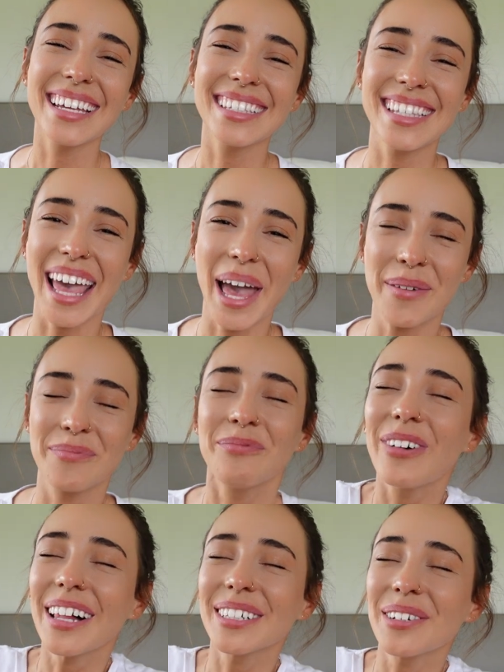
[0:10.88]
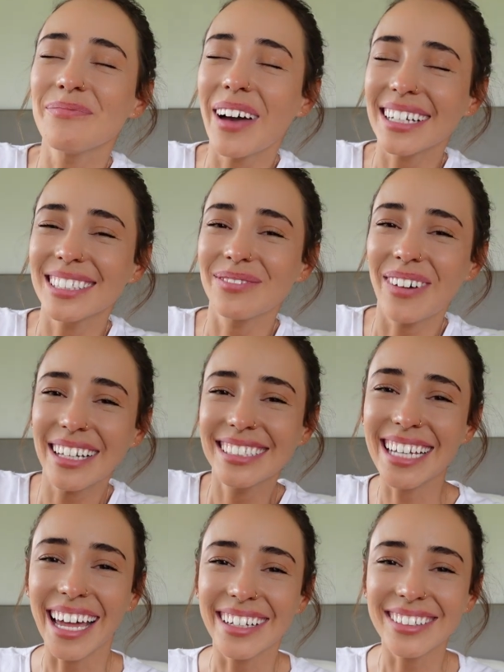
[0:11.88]
it's Em. Welcome back to my
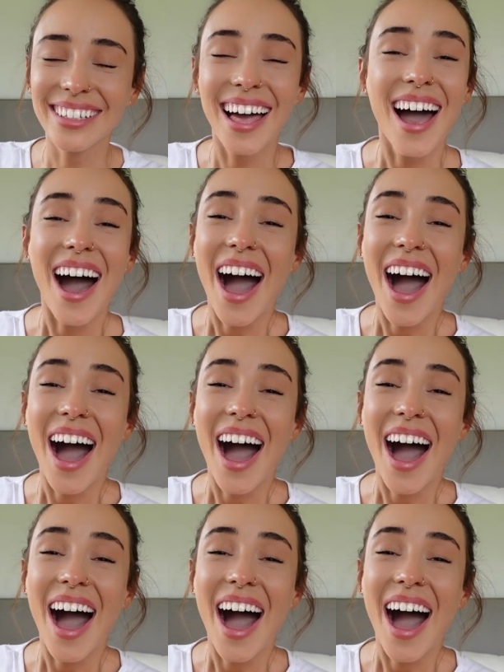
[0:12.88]
channel.